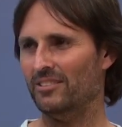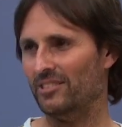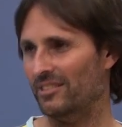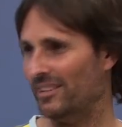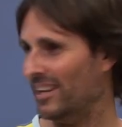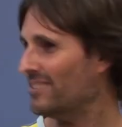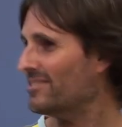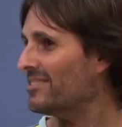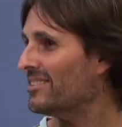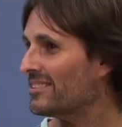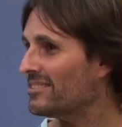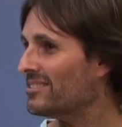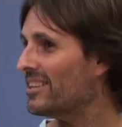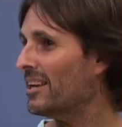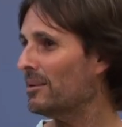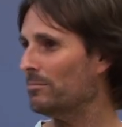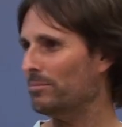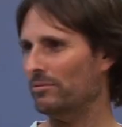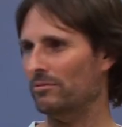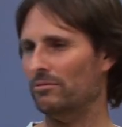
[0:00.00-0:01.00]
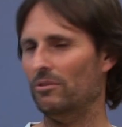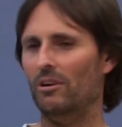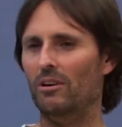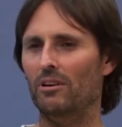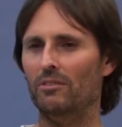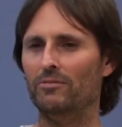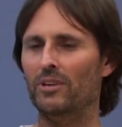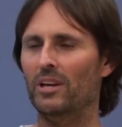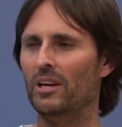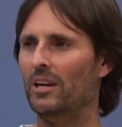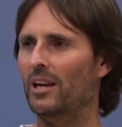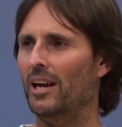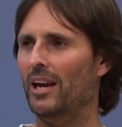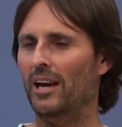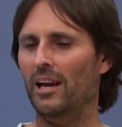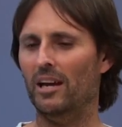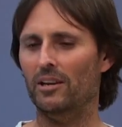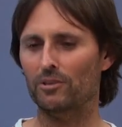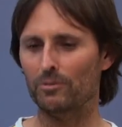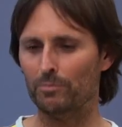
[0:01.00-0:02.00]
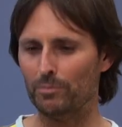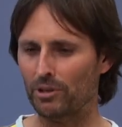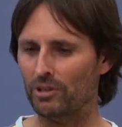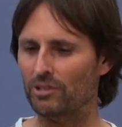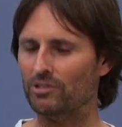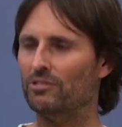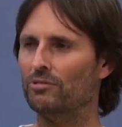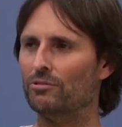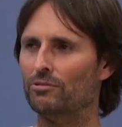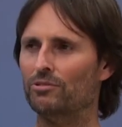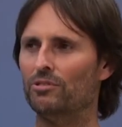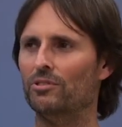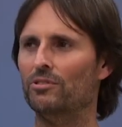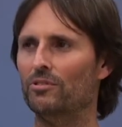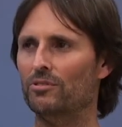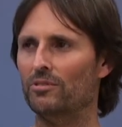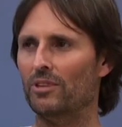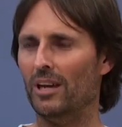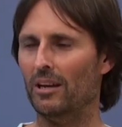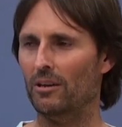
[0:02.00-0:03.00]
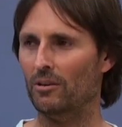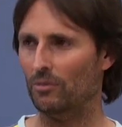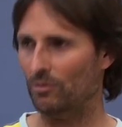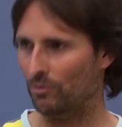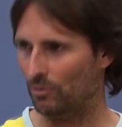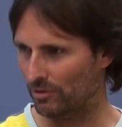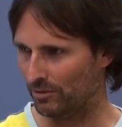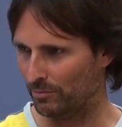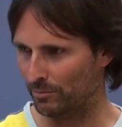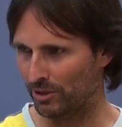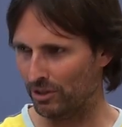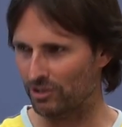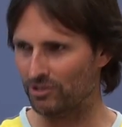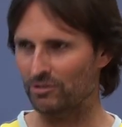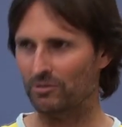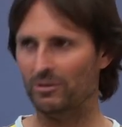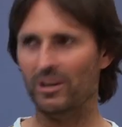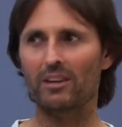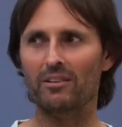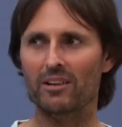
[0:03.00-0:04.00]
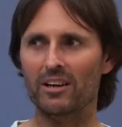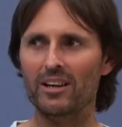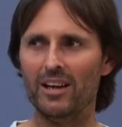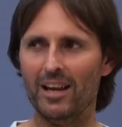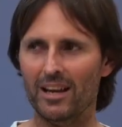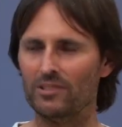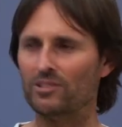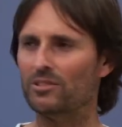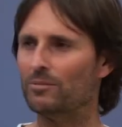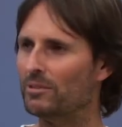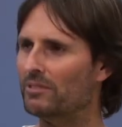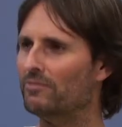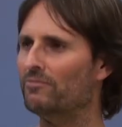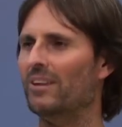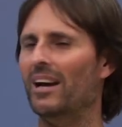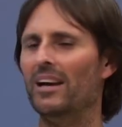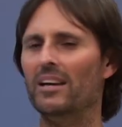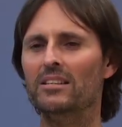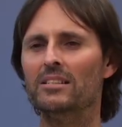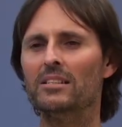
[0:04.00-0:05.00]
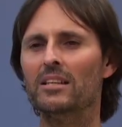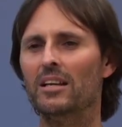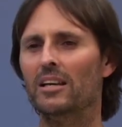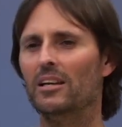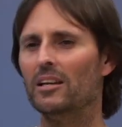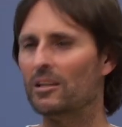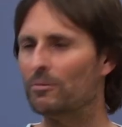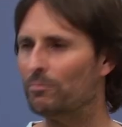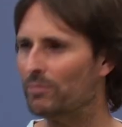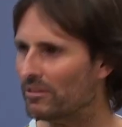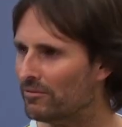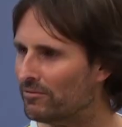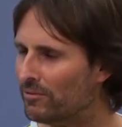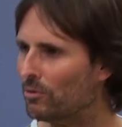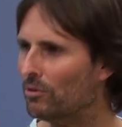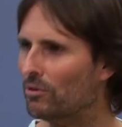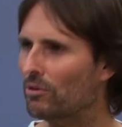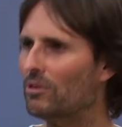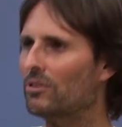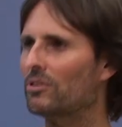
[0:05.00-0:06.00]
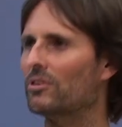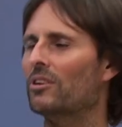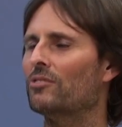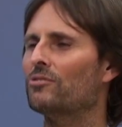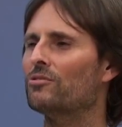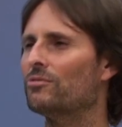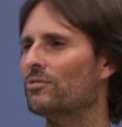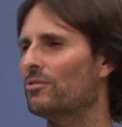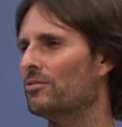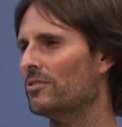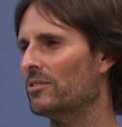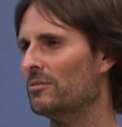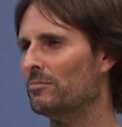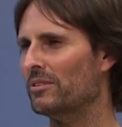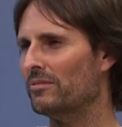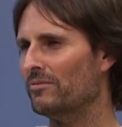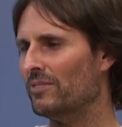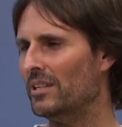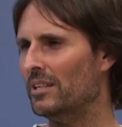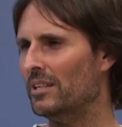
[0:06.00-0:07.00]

Right, so that's an example of how your personal truth or your personal error has to be faced before God's truth can be